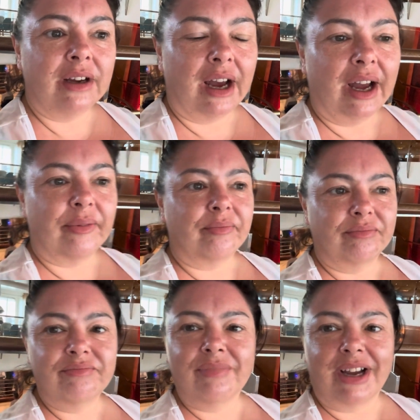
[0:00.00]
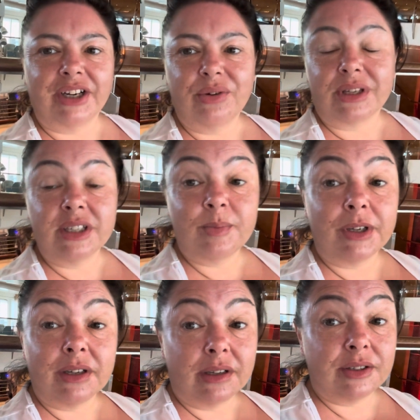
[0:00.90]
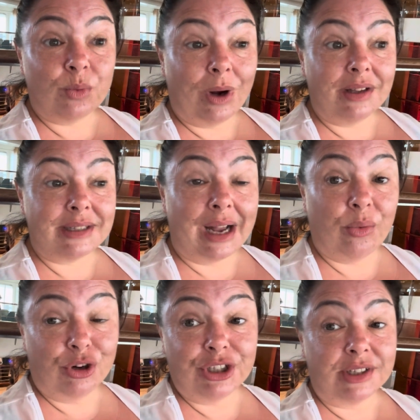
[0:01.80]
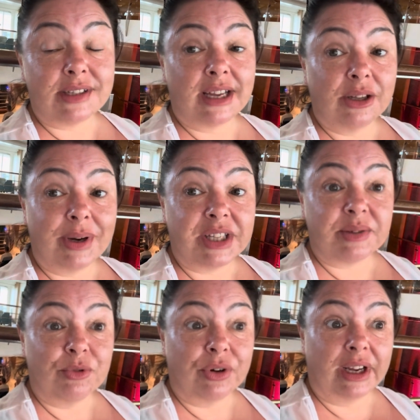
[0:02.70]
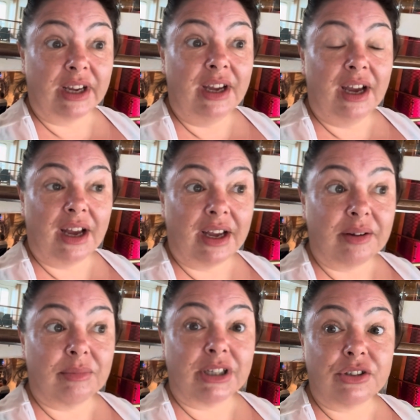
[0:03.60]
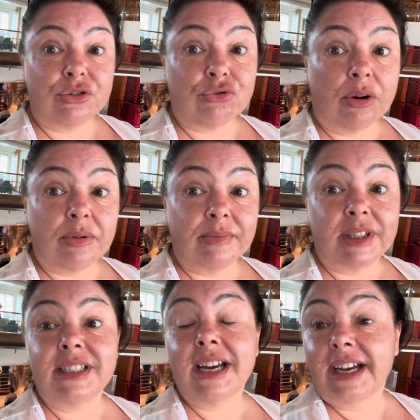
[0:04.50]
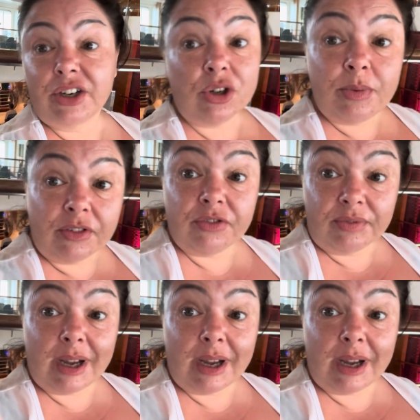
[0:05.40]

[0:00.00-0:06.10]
I know this because whilst out watching the sail away this morning, I managed to drop an entire cup of